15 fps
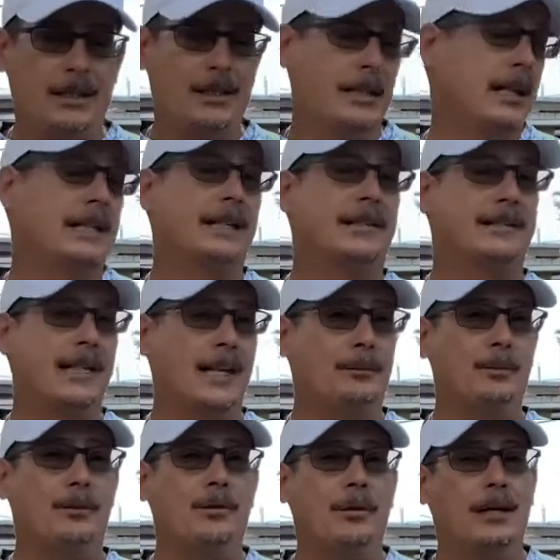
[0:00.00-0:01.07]
an
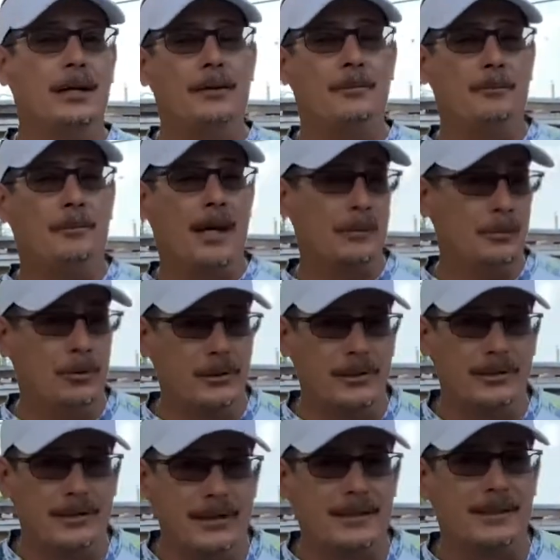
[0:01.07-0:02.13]
example, my boat is
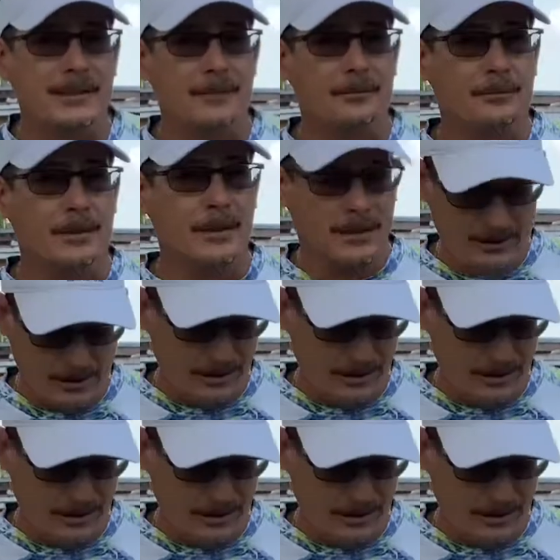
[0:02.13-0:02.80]
16 feet.